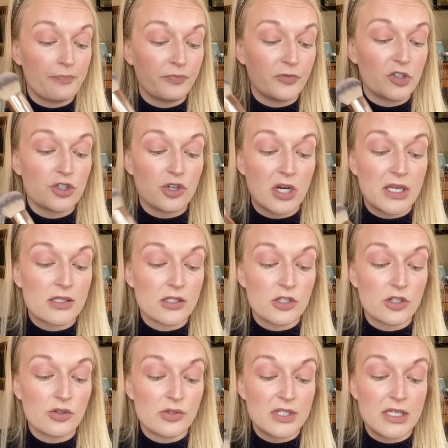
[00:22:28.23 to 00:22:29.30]

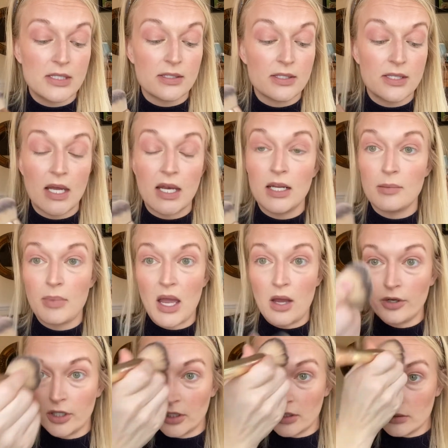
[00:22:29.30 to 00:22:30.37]
translucent setting
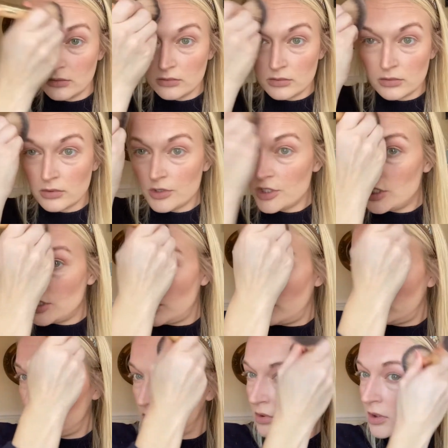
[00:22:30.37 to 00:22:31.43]
powder too.
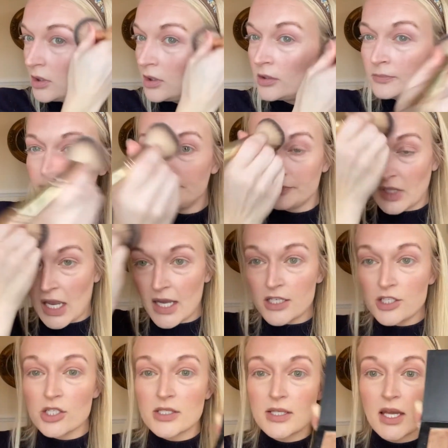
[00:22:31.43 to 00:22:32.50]
I
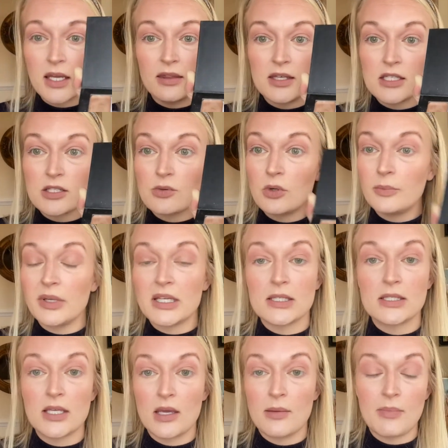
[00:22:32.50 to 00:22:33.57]
just like this one because
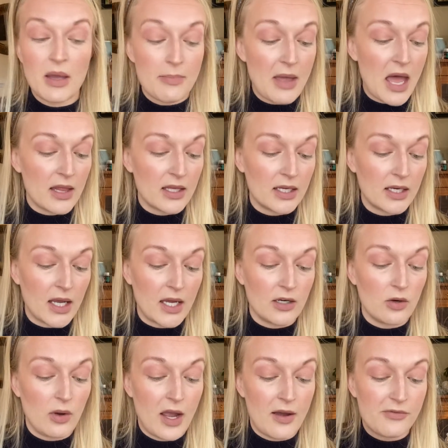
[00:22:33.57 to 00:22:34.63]
it's in my palette. I
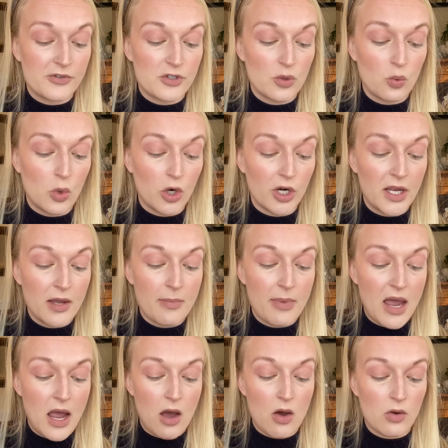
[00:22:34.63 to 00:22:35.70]
don't have to worry
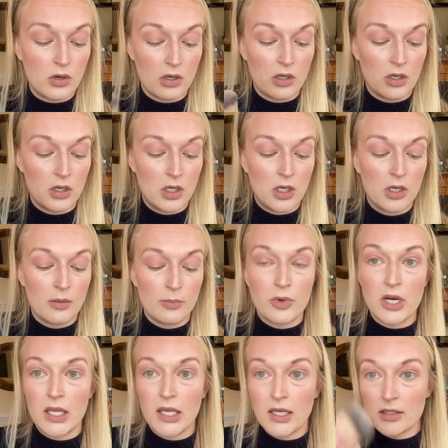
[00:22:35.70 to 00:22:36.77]
about
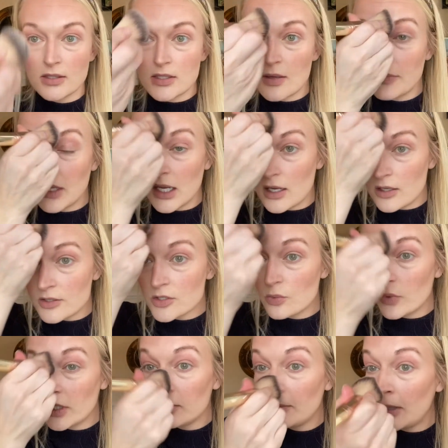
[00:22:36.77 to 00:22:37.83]
bringing something else
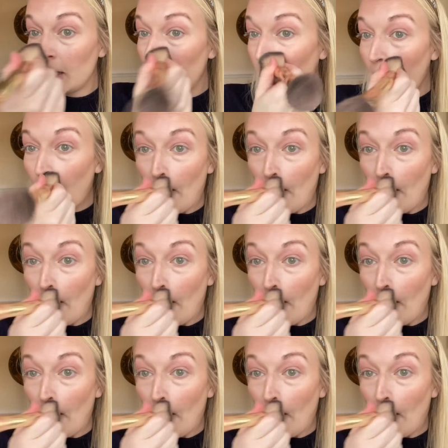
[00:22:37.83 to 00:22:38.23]
with me.